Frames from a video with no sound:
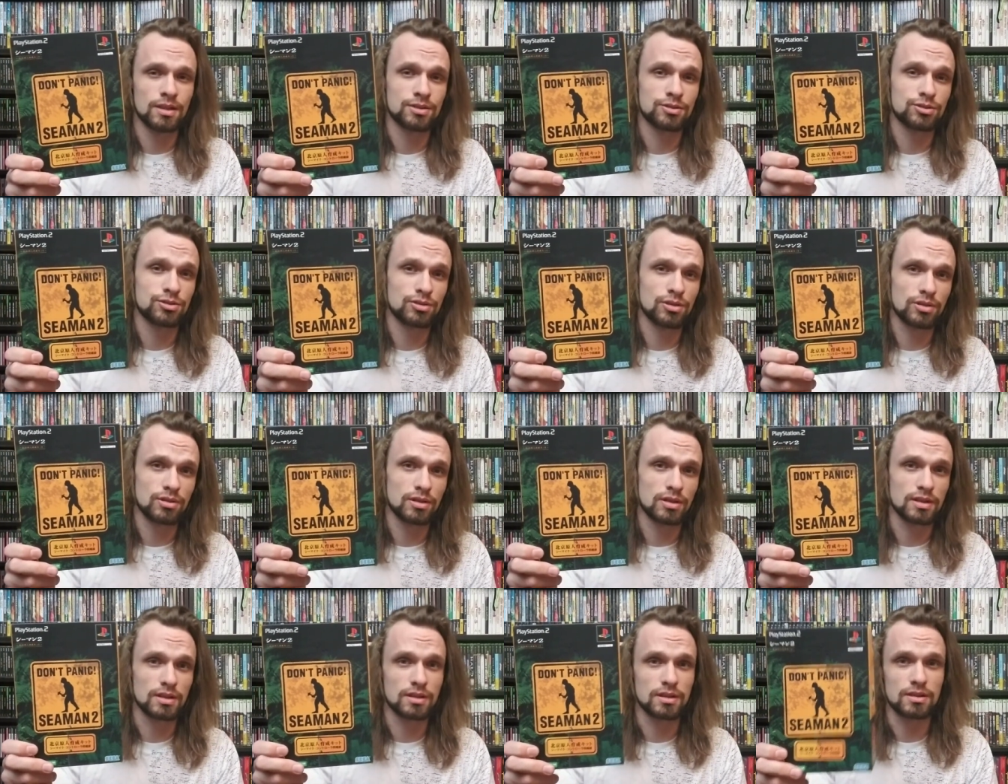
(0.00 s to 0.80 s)
Show
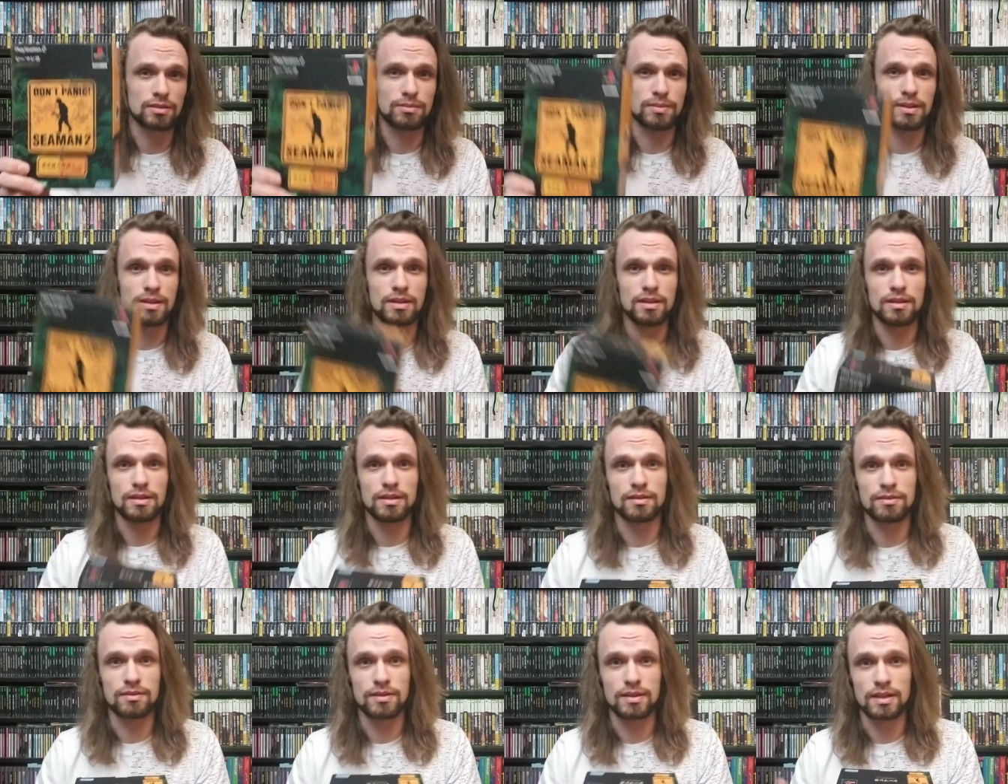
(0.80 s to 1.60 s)
you a little bit
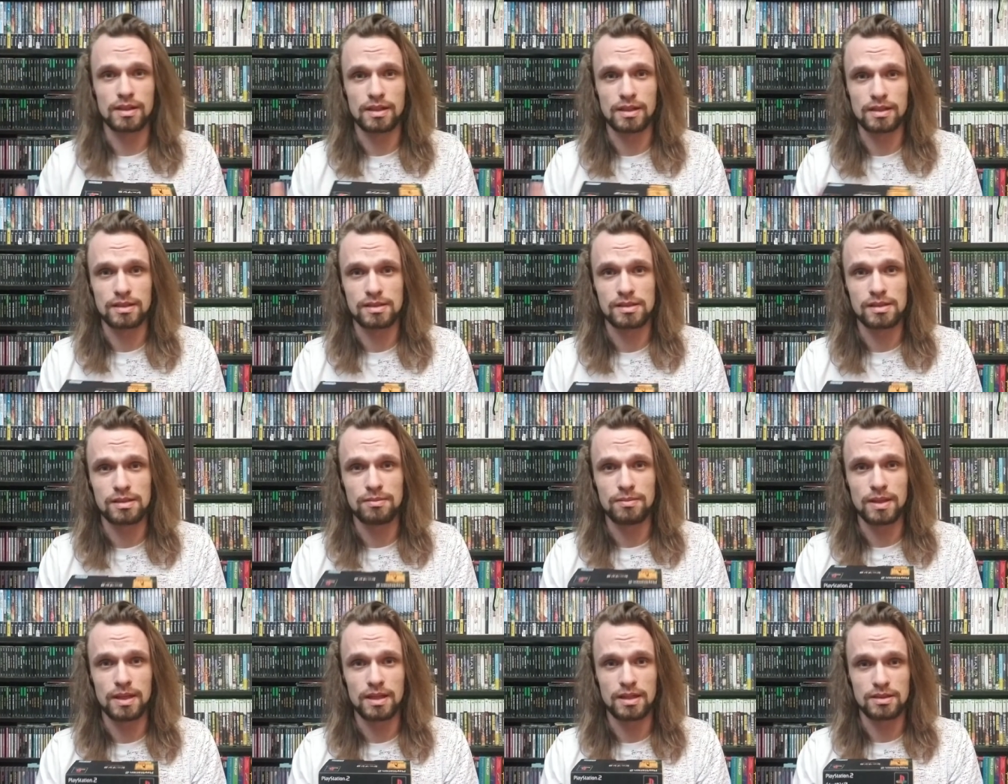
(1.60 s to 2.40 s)
of uh,
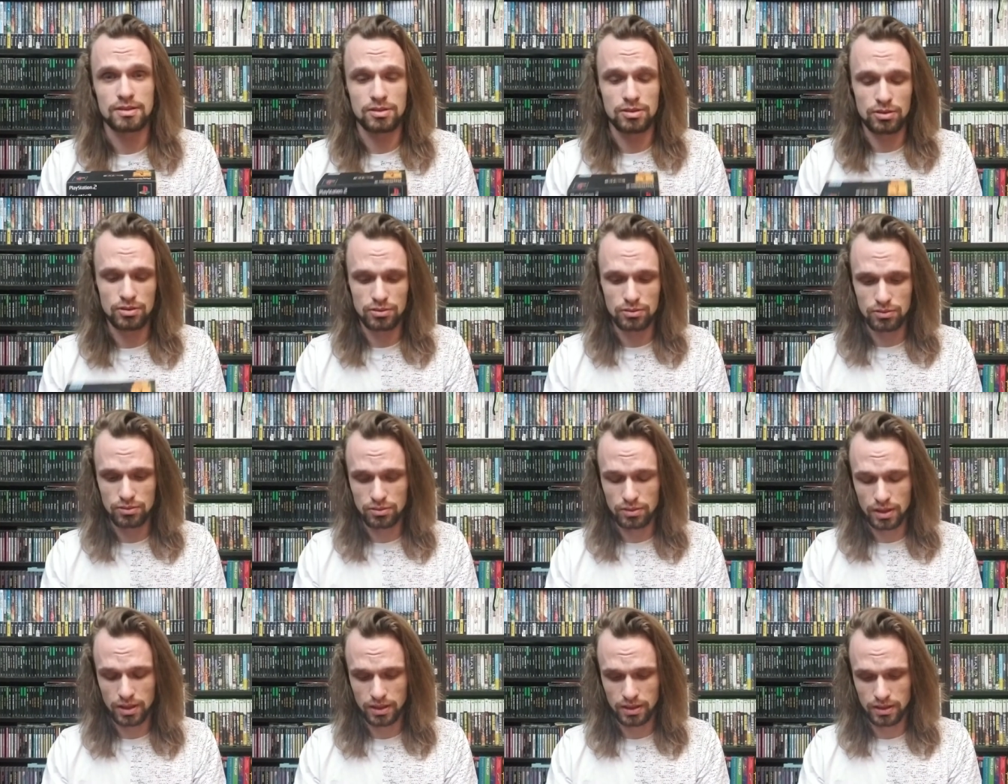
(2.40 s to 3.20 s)
Man
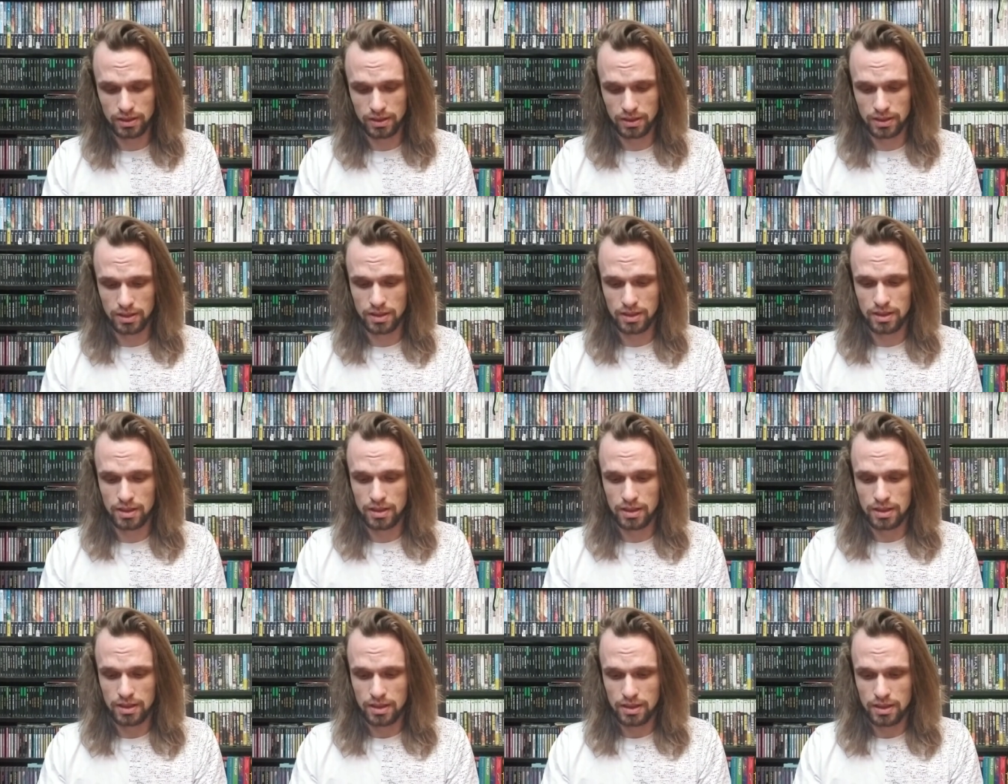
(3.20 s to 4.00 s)
2
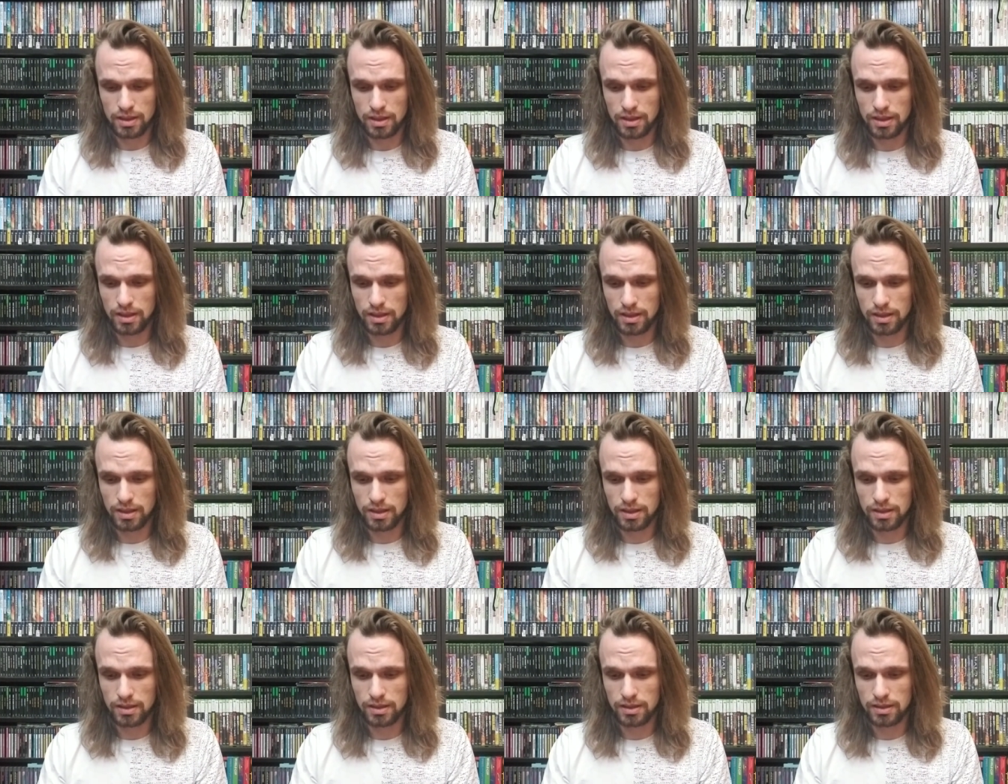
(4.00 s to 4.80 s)

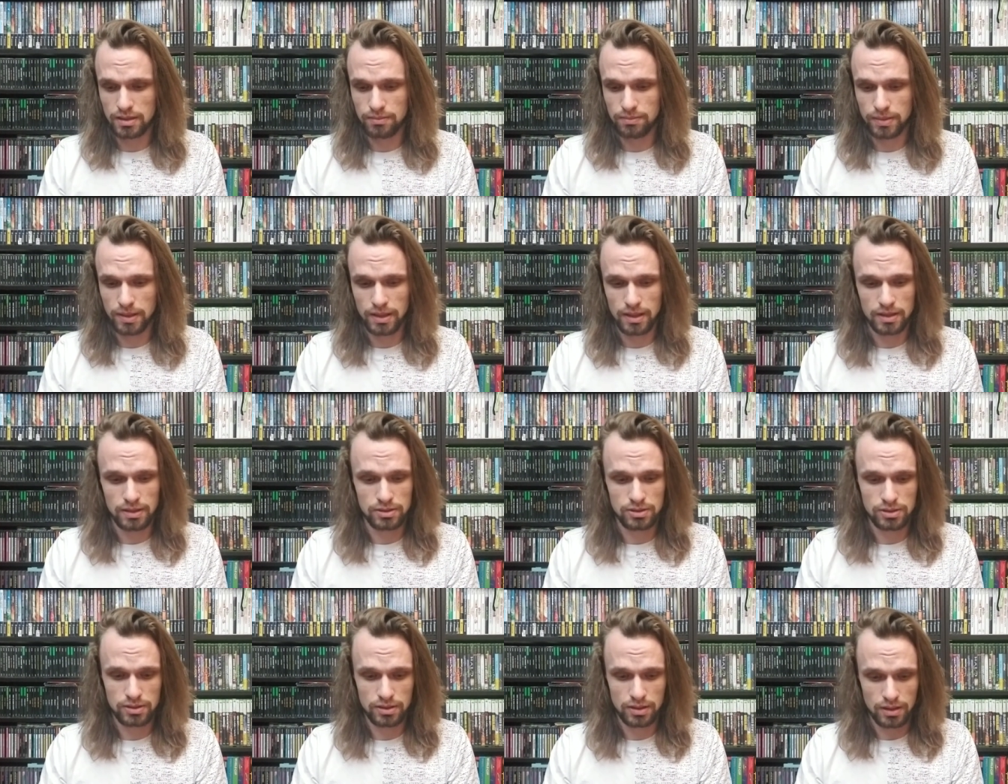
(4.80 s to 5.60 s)
uh,
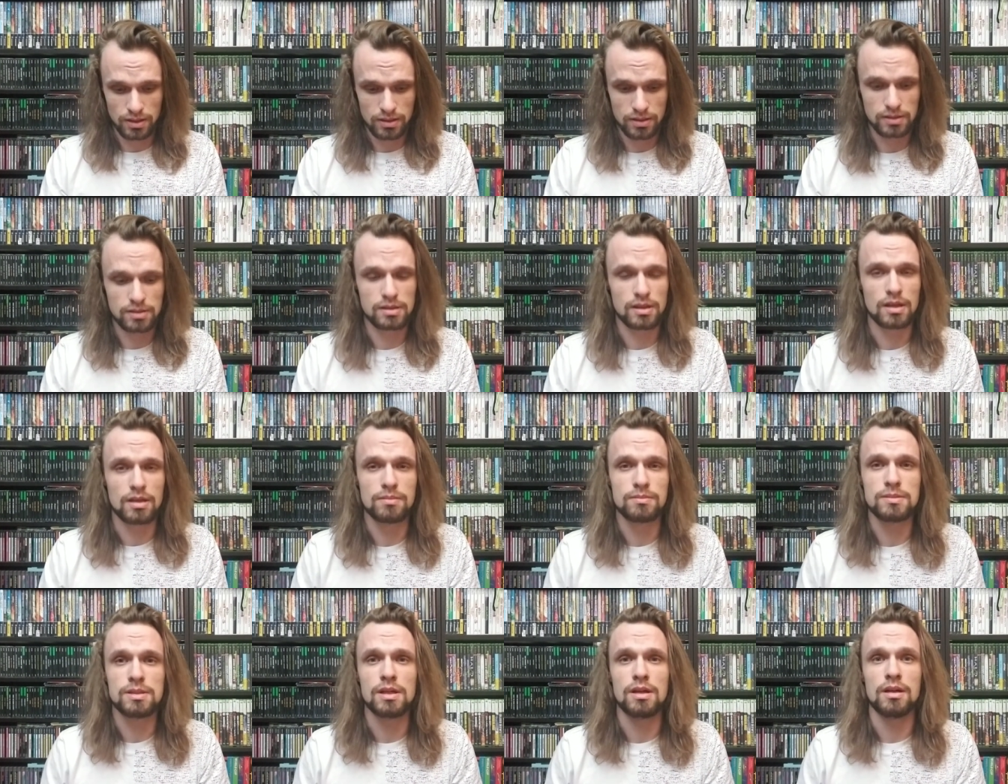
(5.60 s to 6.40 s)
packaging at the
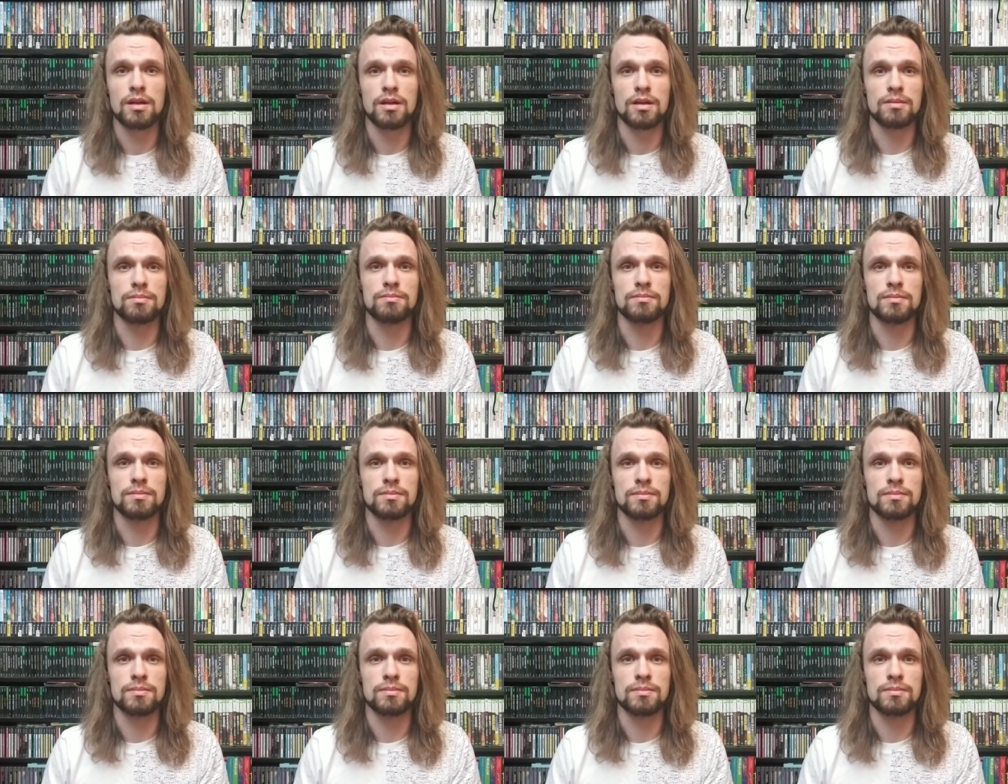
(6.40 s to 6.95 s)
same time.